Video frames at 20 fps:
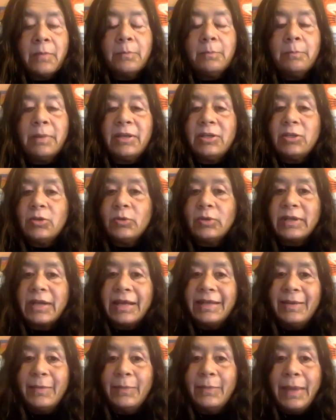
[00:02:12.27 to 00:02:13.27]
But you will
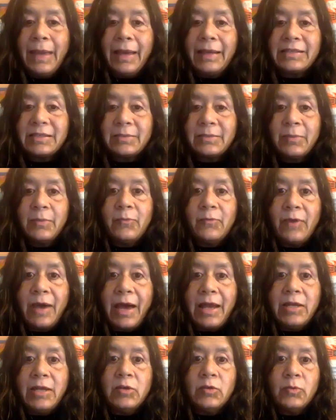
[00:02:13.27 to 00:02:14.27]
get the maximum
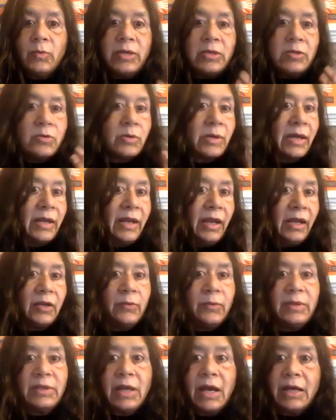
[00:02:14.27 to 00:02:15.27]
value when you
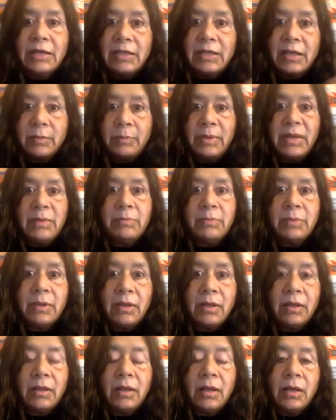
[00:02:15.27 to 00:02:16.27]
connect with other
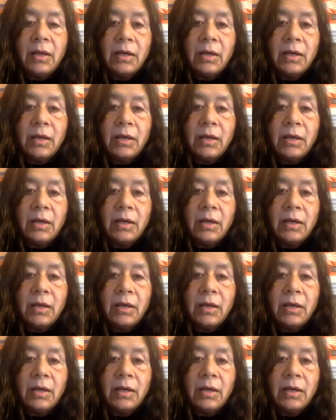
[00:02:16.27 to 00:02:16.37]
people